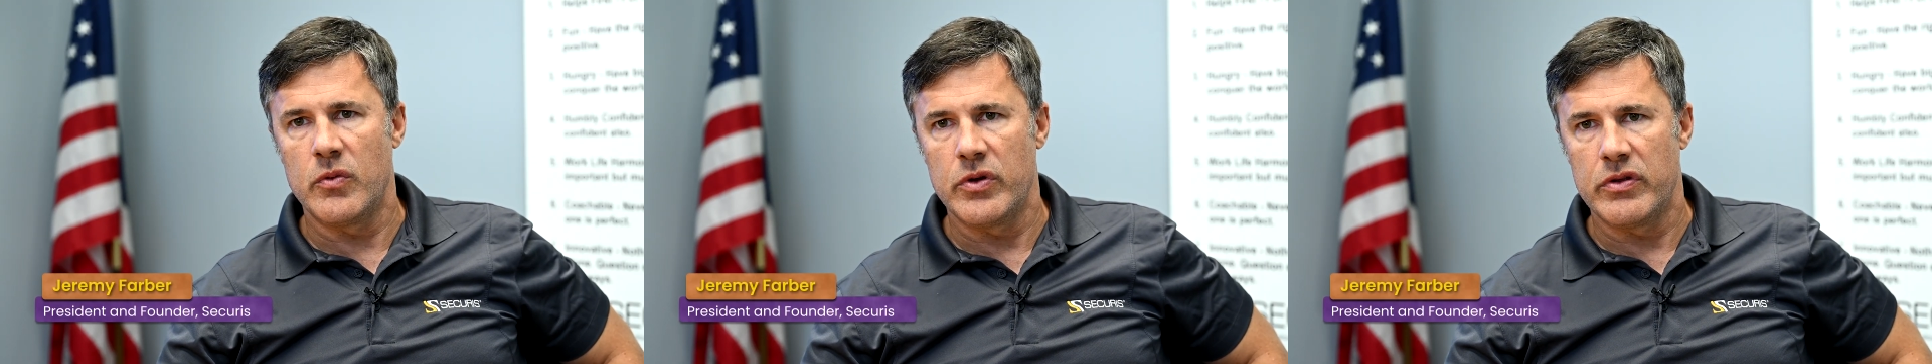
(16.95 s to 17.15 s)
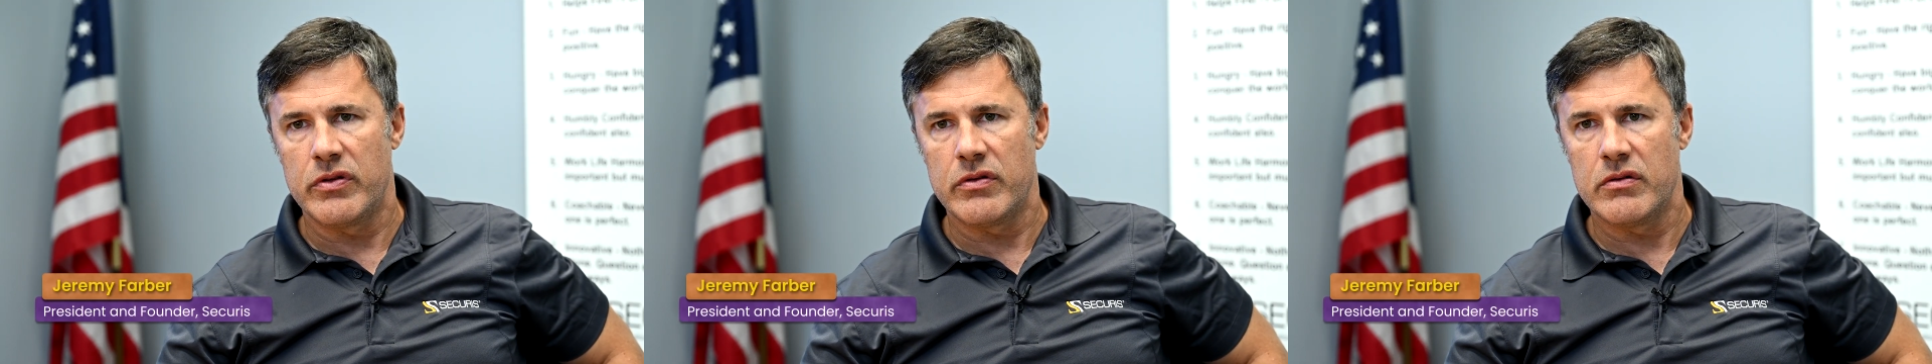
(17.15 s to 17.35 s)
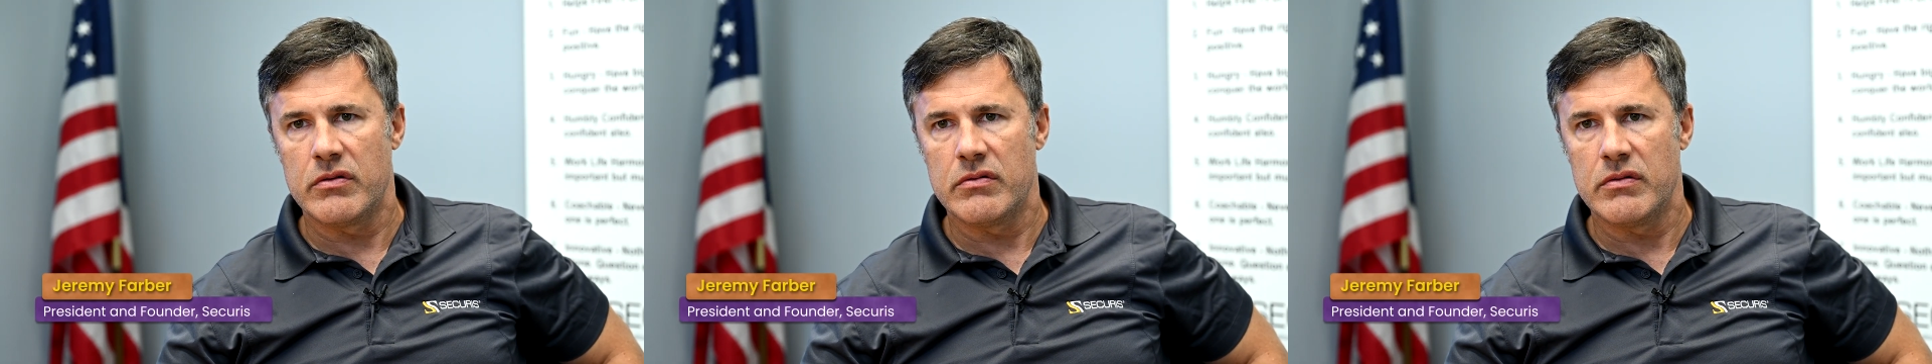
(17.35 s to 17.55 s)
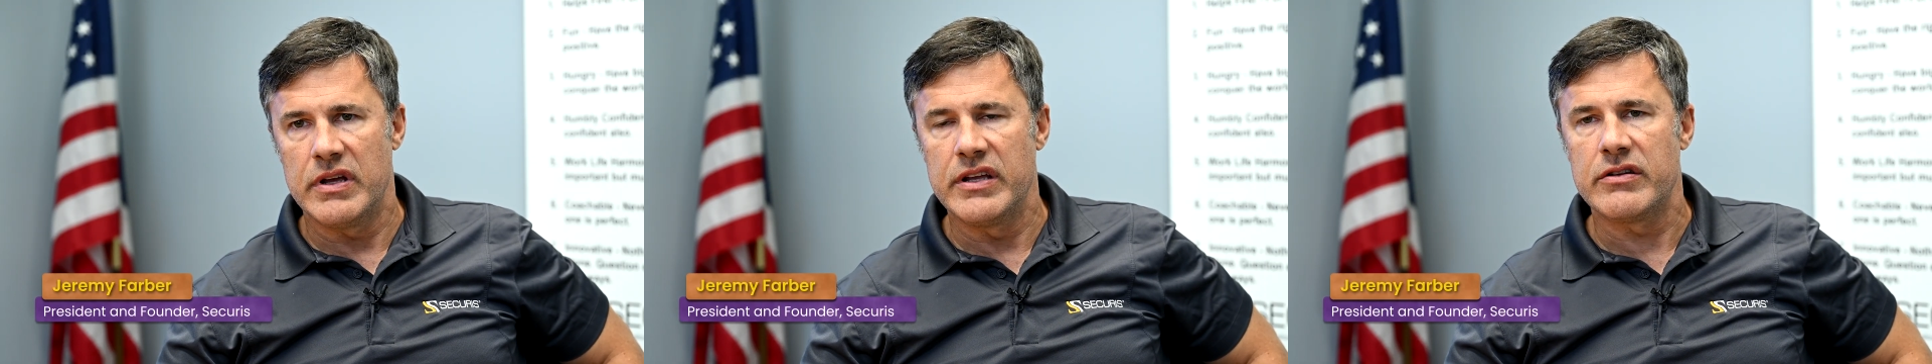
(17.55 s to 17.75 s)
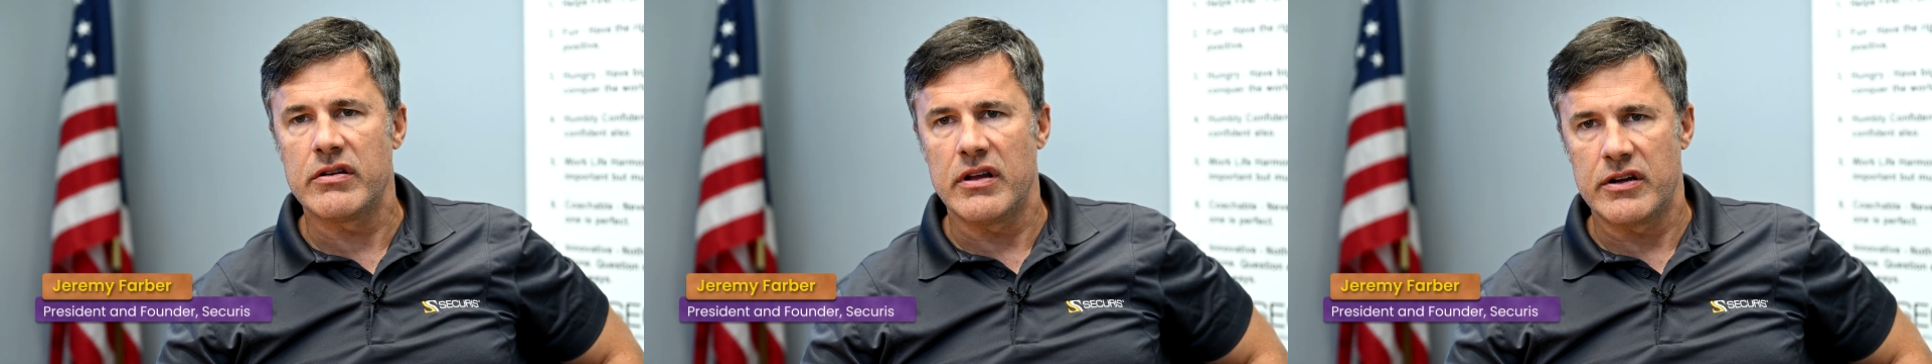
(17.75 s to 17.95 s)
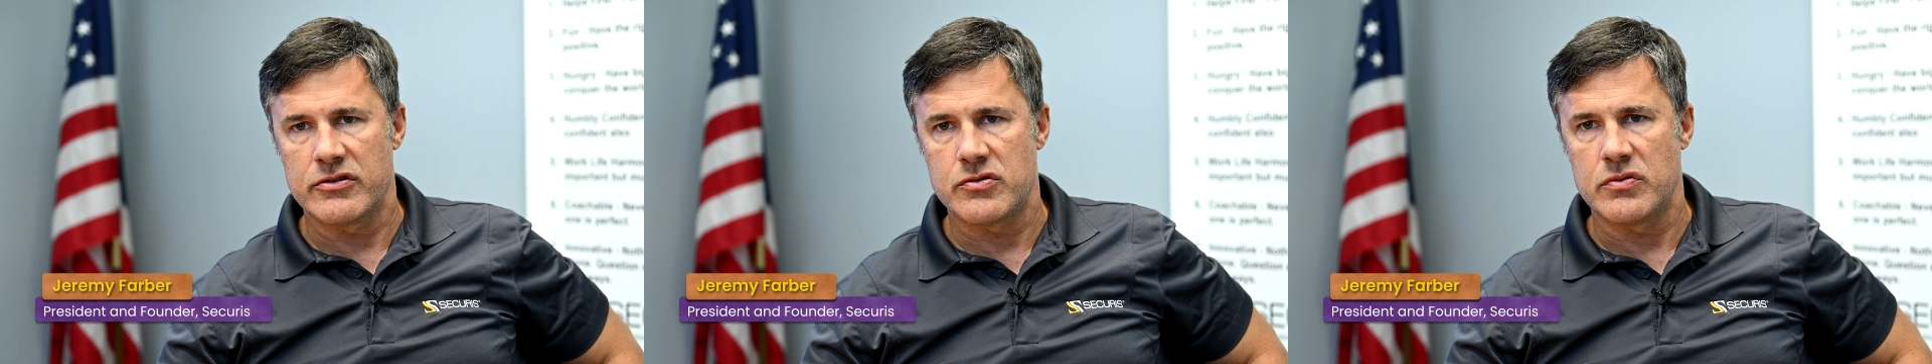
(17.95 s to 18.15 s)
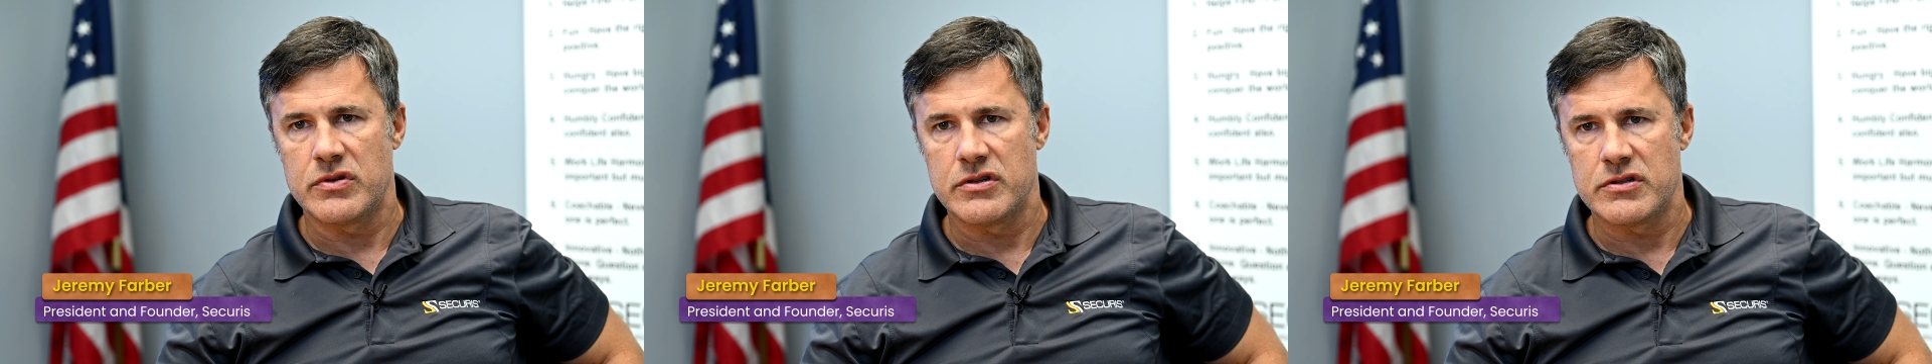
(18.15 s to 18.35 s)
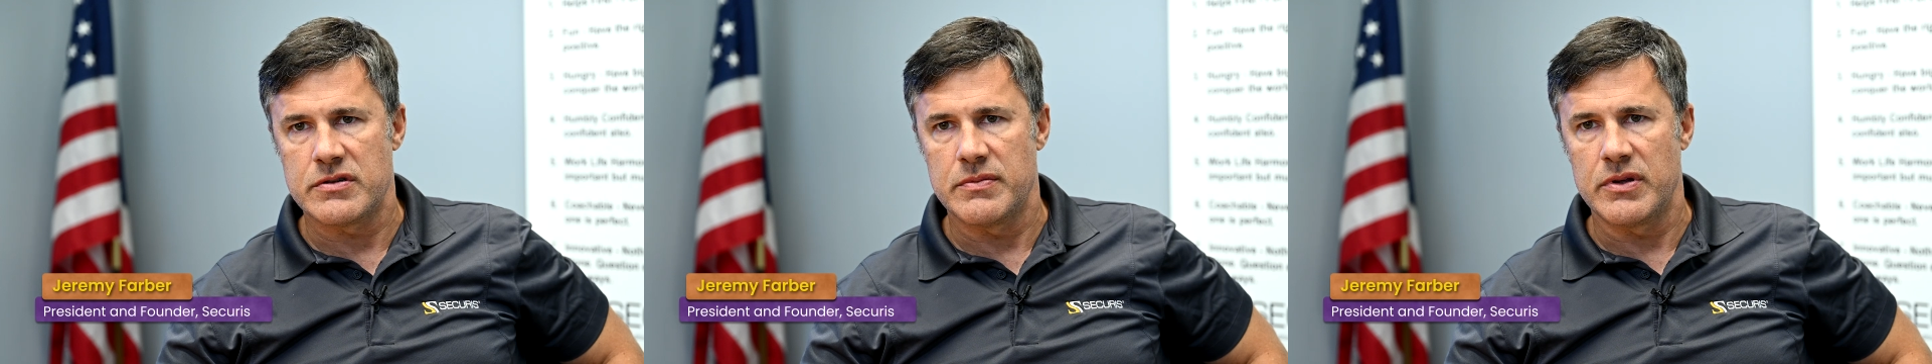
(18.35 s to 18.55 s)
with intellectual
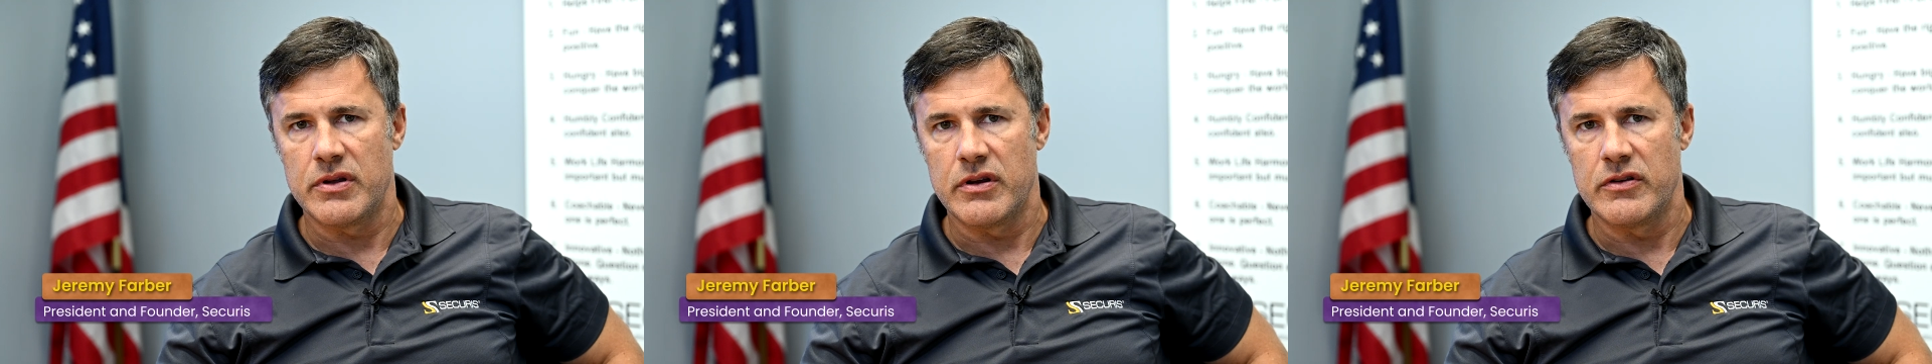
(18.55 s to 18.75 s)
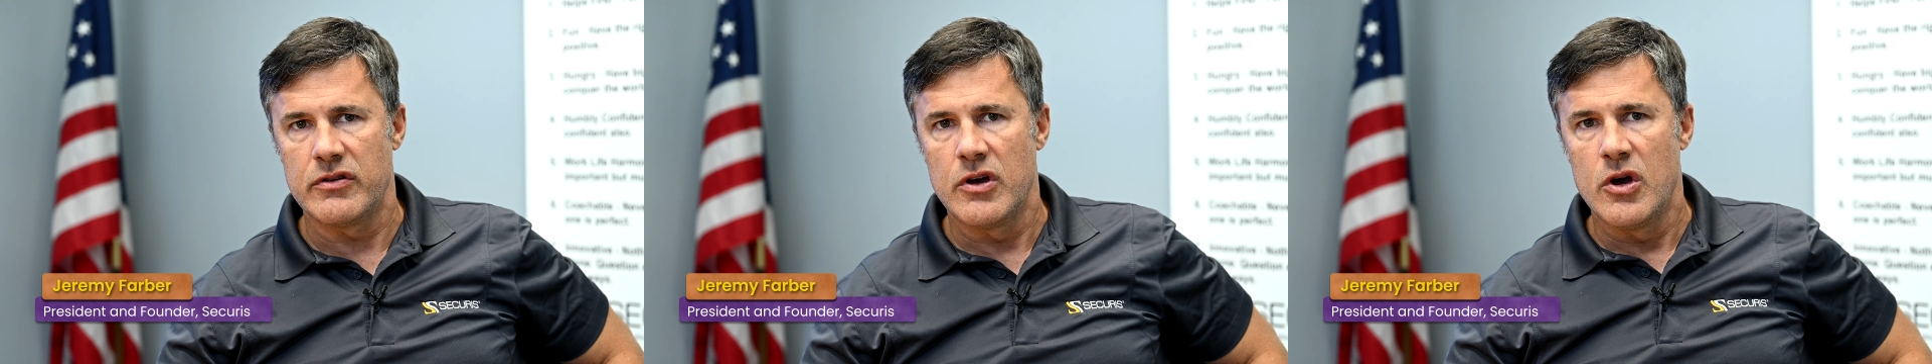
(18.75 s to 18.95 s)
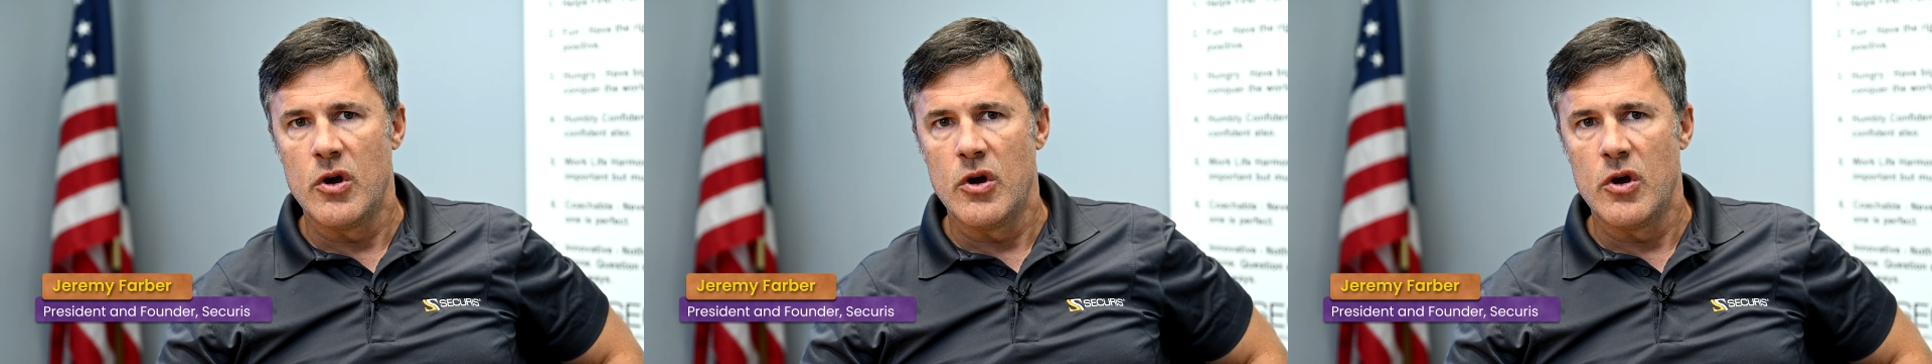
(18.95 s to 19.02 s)
disabilities.